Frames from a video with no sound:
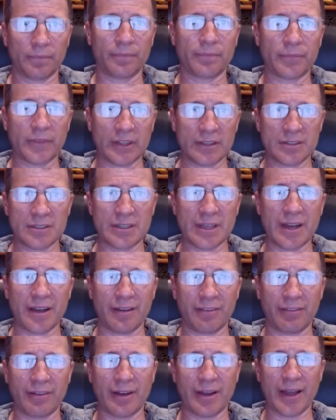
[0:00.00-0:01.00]
instead
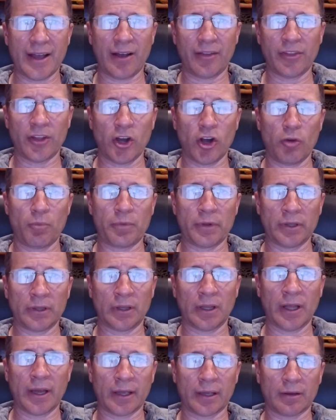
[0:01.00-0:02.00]
of out in the
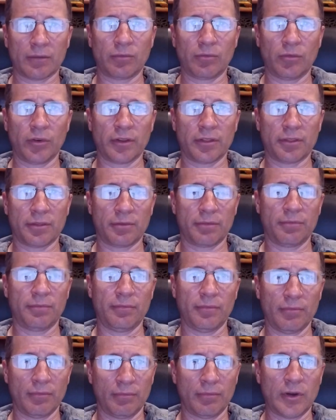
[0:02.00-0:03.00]
open like with
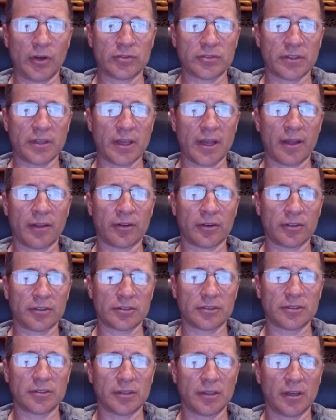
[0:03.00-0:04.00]
most of the
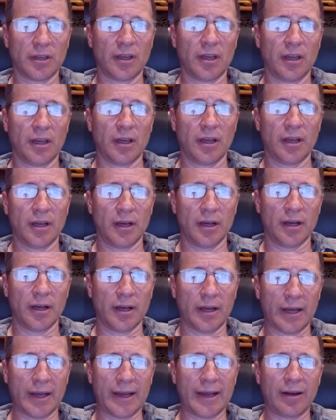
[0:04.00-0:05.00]
others,
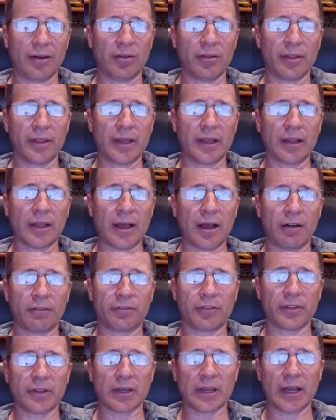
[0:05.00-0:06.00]
how will they allow
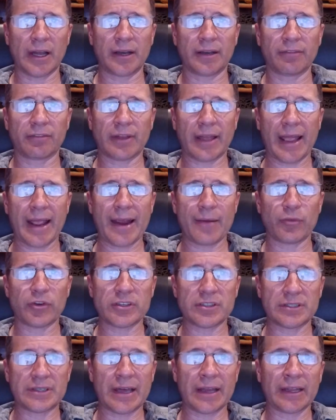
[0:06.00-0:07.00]
for the kind of camera
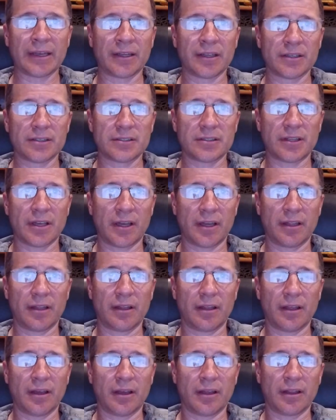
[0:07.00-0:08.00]
steadiness
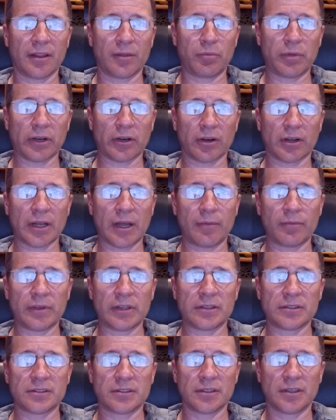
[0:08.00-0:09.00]
that the bigger
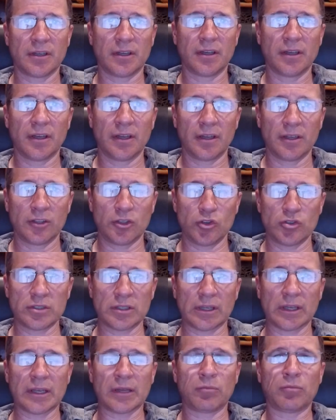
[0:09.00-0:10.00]
companies
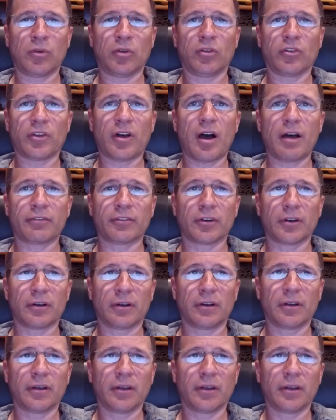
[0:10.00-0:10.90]
using gimbals offer?